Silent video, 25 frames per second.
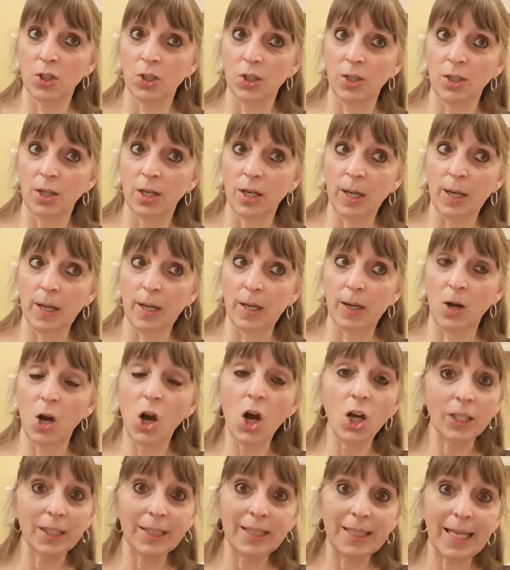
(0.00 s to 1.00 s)

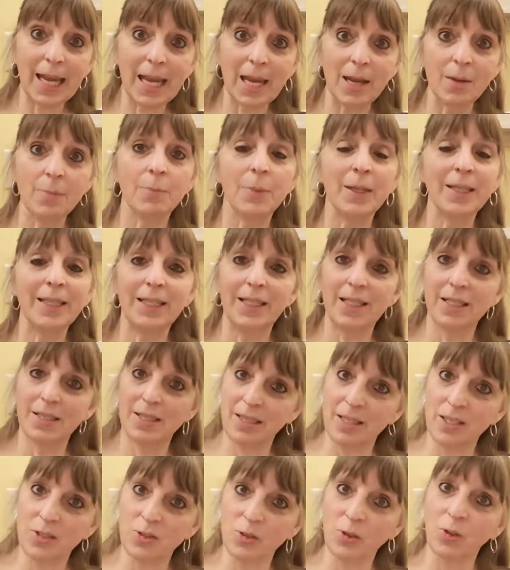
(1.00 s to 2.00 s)
holiday, but it is
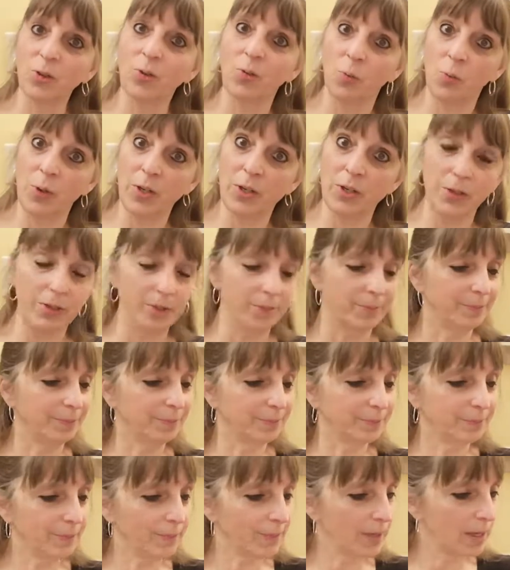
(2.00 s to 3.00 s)
seasonal winter.
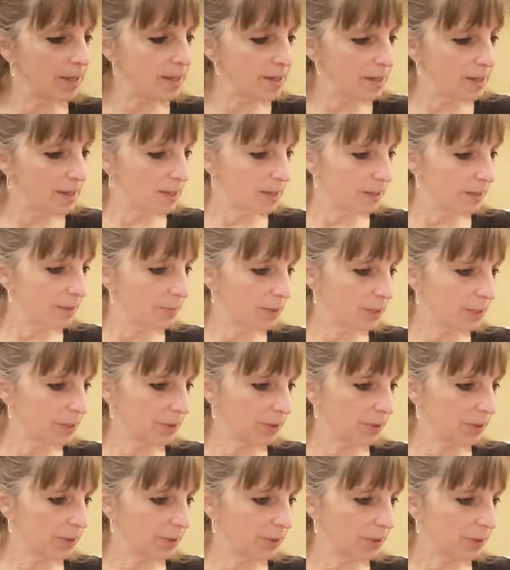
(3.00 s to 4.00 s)
Let me see
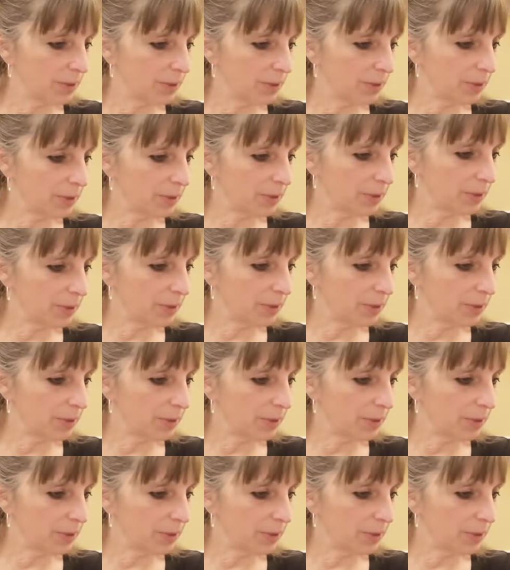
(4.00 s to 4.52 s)
what else we got. Jingle